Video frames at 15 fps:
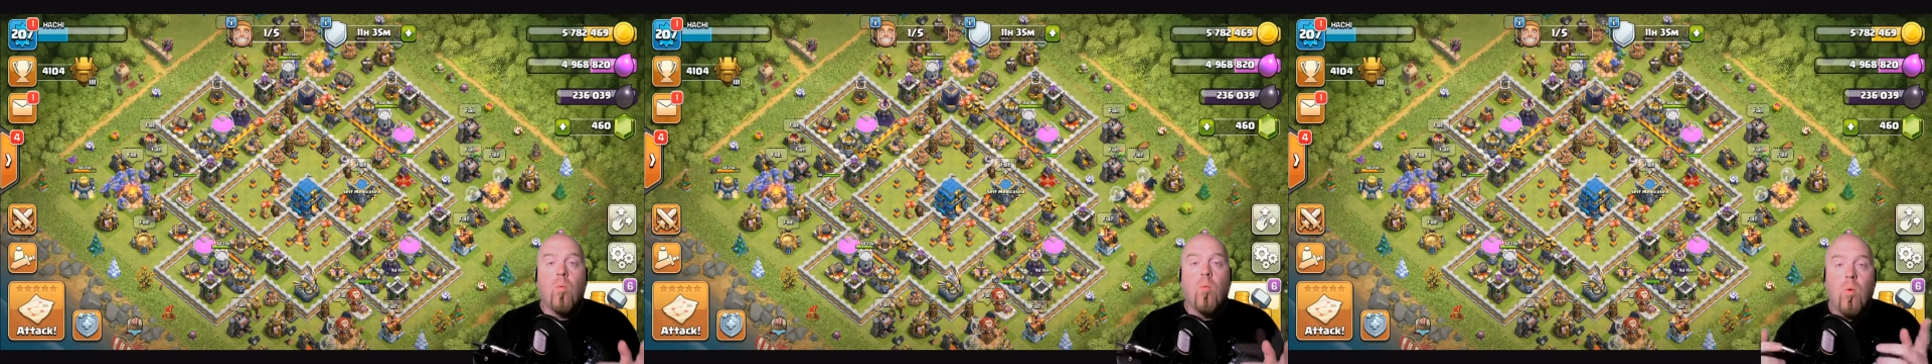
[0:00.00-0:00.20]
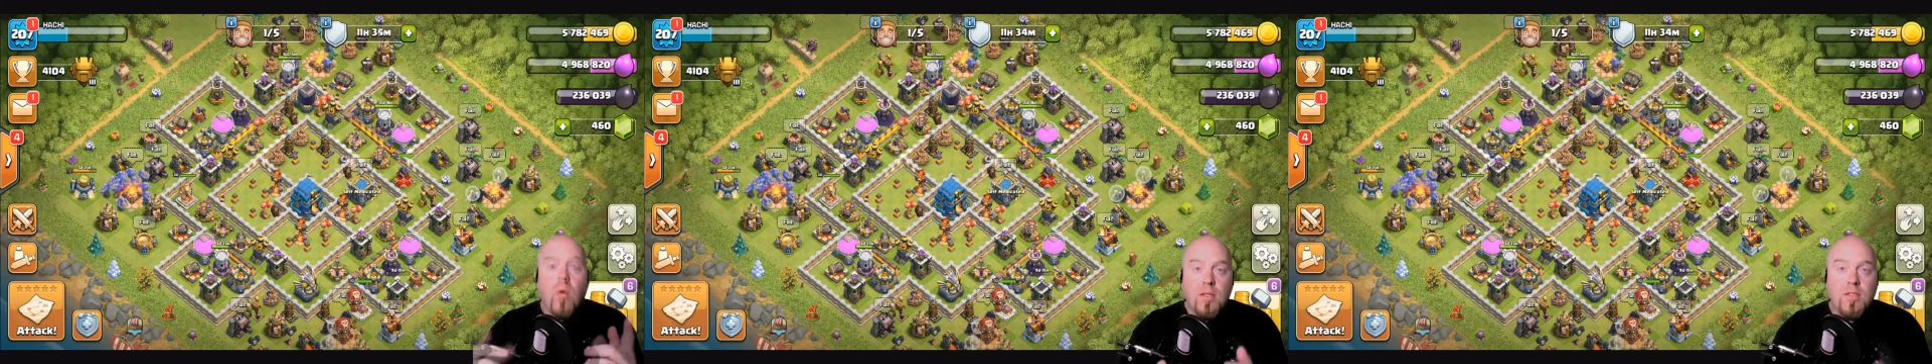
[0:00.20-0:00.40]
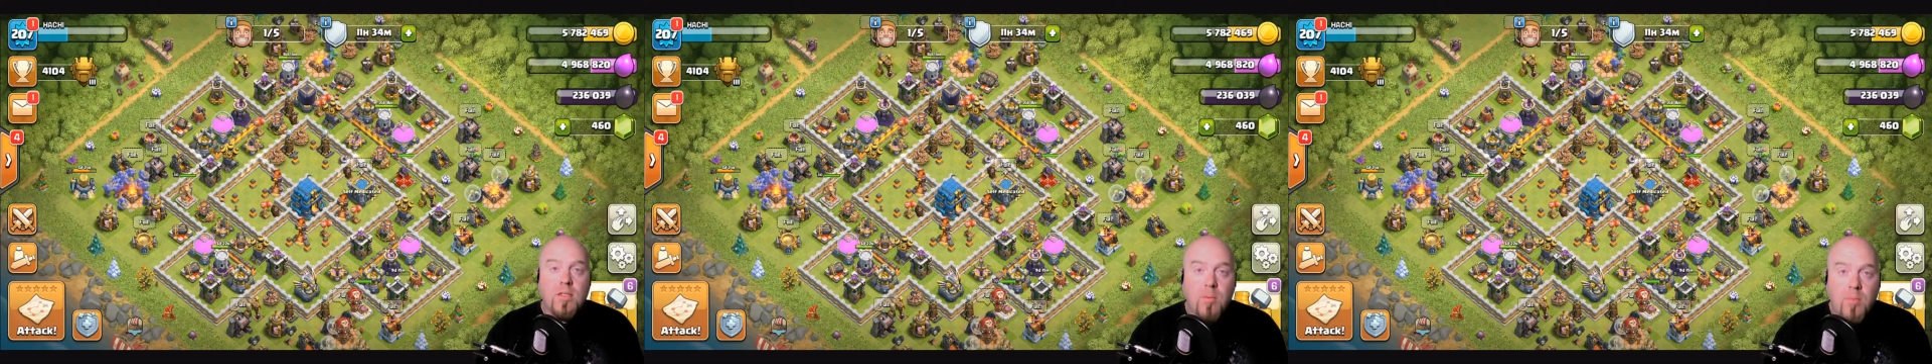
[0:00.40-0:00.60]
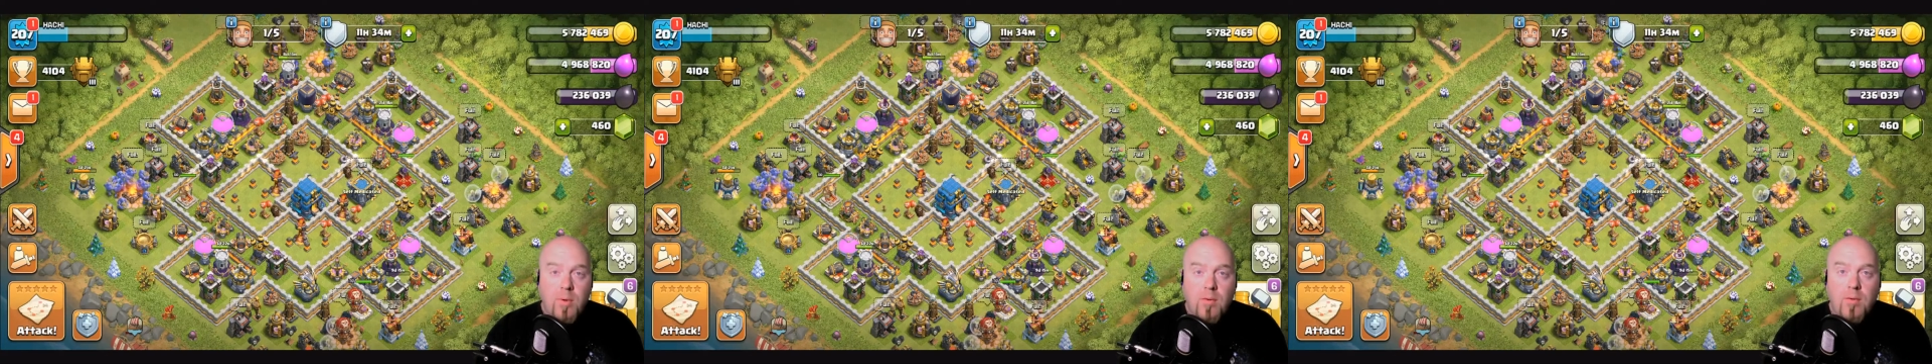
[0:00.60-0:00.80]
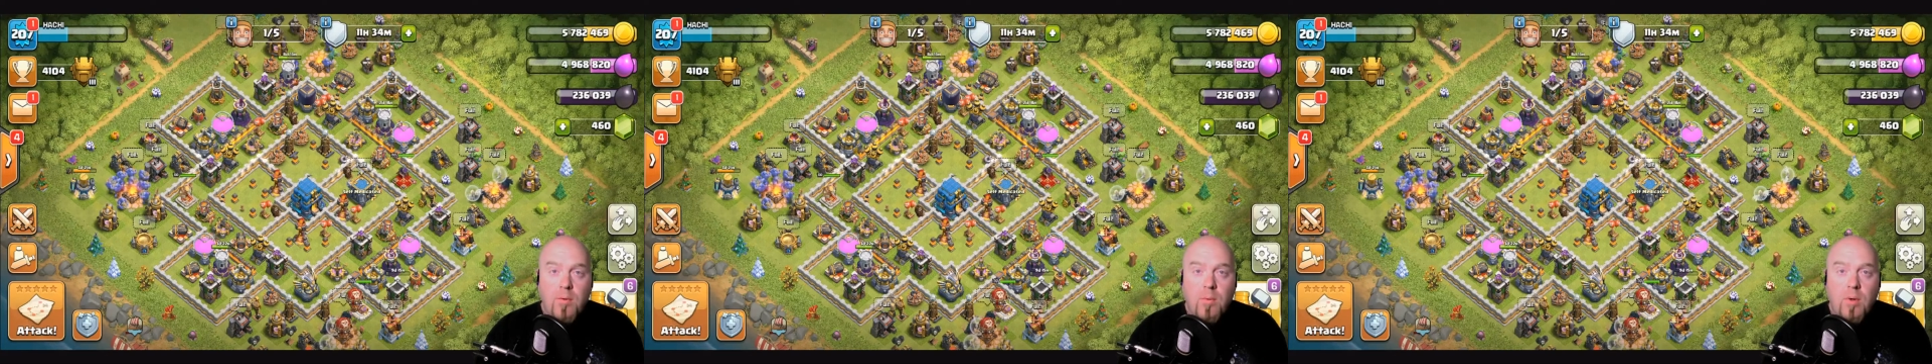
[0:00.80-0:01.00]
What's up
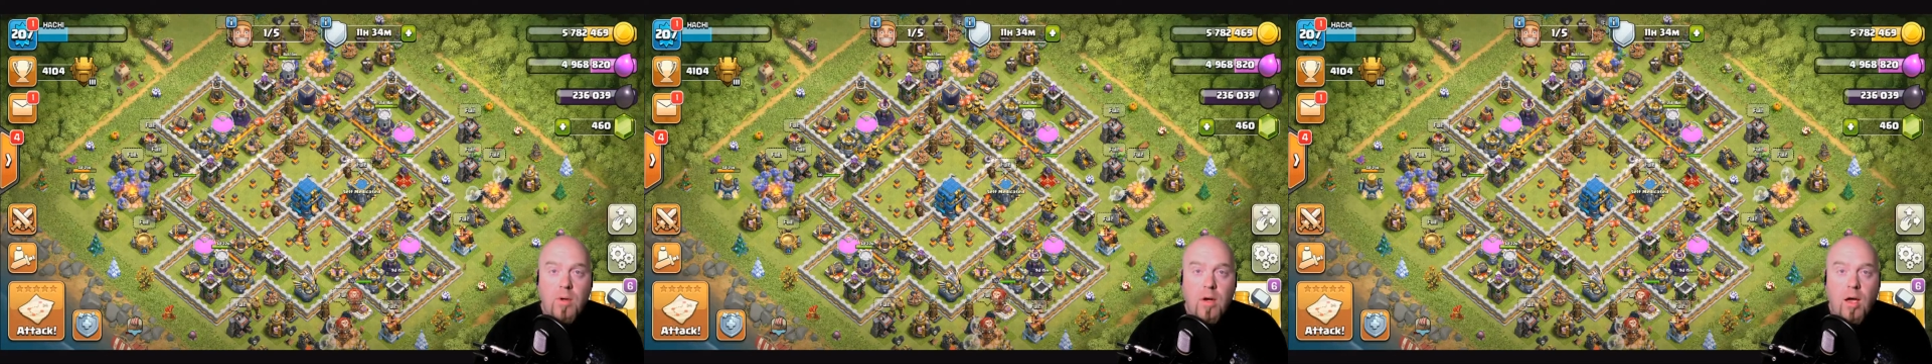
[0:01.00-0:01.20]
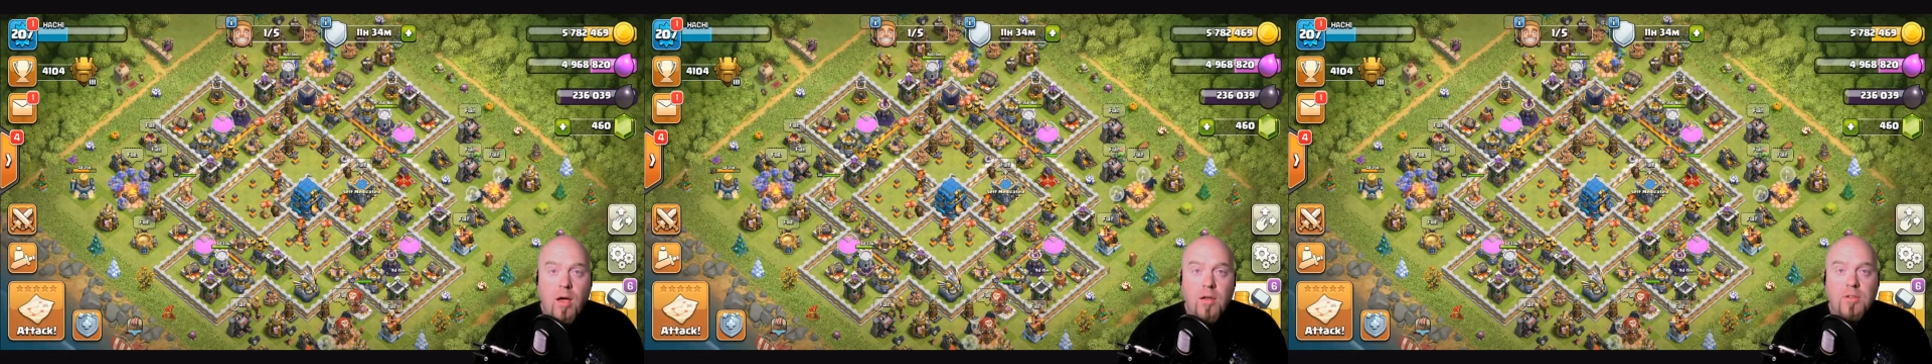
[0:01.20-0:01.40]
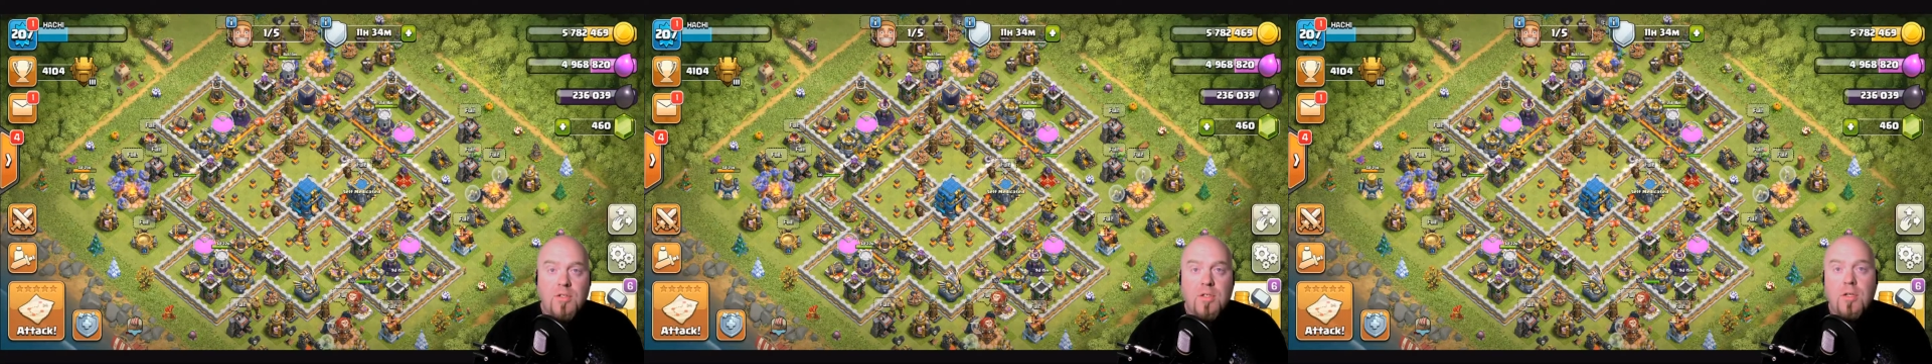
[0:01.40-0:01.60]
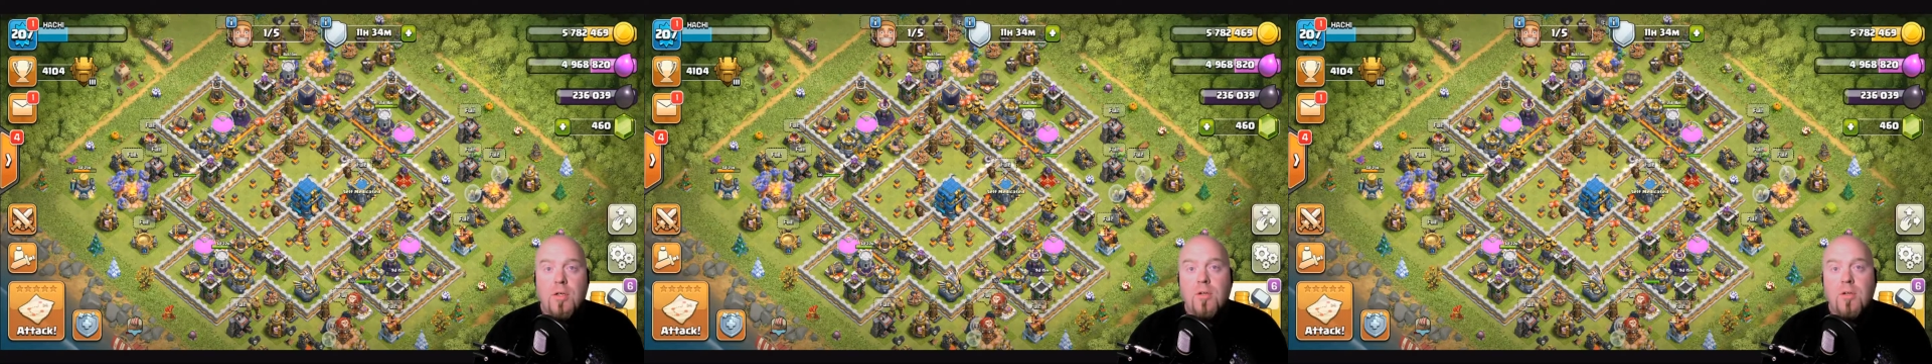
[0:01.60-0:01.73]
everyone, Hachi here.